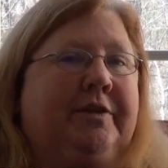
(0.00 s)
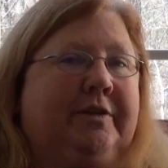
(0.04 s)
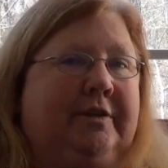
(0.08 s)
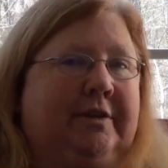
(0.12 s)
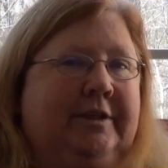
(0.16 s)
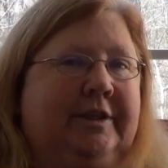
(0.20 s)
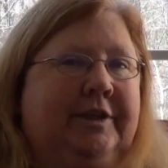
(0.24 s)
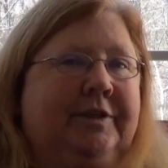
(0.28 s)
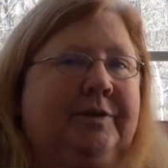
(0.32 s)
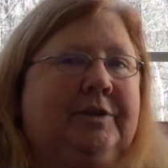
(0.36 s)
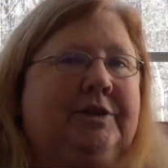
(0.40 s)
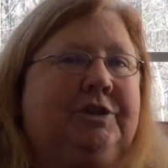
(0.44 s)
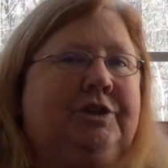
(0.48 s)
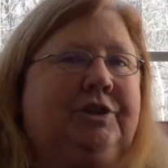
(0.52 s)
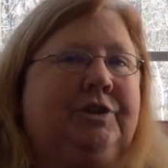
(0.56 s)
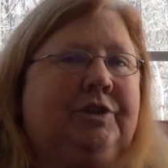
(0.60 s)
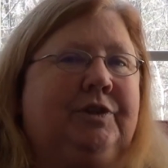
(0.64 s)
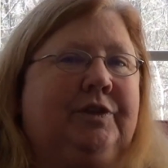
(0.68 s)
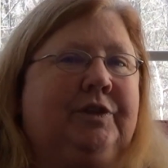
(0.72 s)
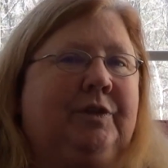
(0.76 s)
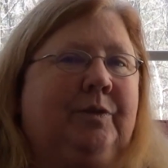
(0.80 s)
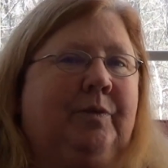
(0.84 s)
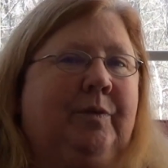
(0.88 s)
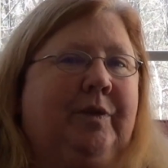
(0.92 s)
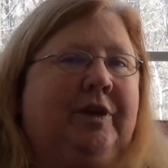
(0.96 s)
of the literature
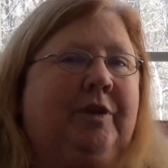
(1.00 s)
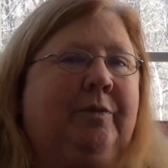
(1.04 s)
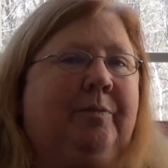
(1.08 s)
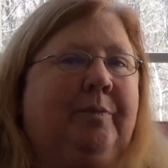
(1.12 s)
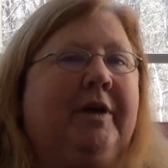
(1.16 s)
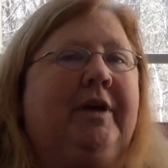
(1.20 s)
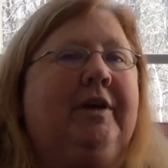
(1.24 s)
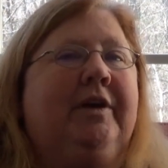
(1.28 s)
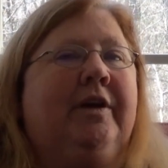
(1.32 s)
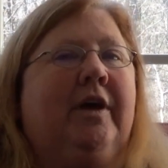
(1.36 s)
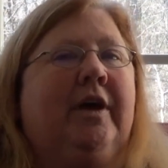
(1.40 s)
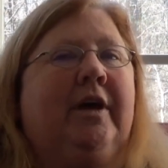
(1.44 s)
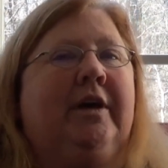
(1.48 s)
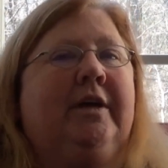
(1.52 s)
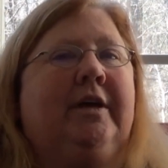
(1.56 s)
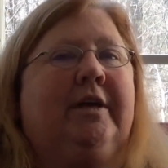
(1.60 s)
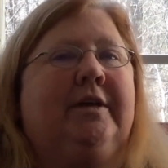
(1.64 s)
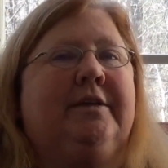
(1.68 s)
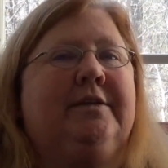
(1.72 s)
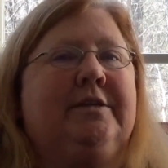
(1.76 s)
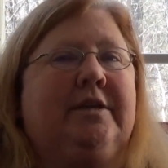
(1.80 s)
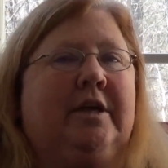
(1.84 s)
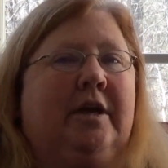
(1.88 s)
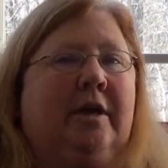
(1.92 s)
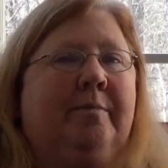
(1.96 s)
that we depend on
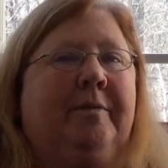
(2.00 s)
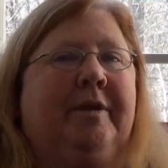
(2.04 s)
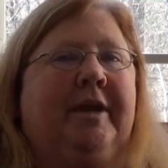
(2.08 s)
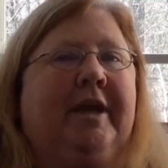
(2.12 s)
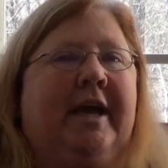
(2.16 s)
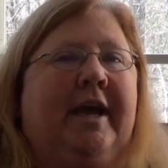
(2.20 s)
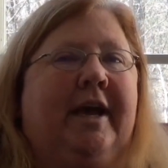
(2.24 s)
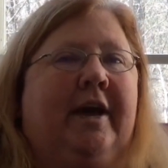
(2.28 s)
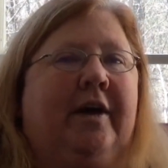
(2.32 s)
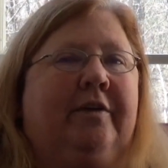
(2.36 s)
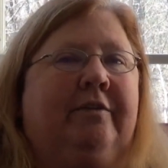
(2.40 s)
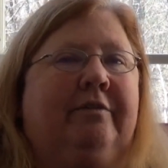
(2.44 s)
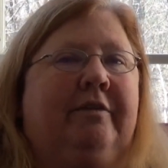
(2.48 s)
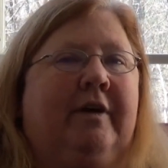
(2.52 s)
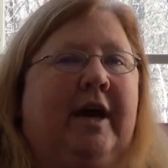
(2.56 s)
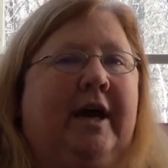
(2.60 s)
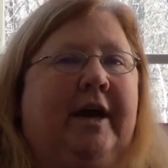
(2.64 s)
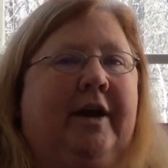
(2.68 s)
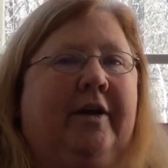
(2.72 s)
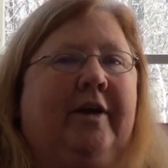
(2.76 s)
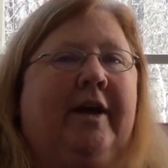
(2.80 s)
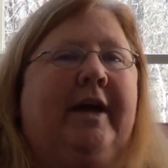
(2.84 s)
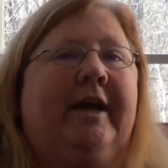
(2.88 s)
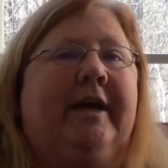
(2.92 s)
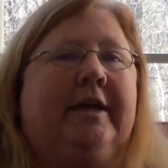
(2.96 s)
is coming out of
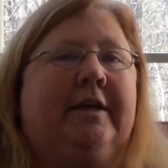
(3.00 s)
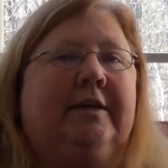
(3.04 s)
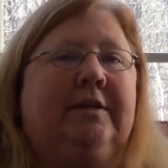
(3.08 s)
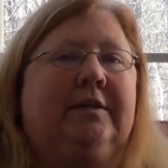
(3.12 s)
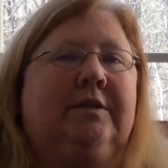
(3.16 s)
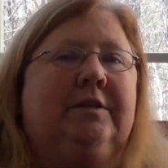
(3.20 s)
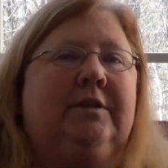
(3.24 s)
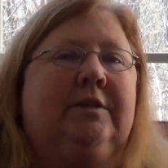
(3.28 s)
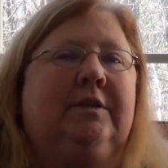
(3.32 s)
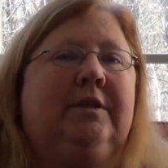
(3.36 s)
higher ed.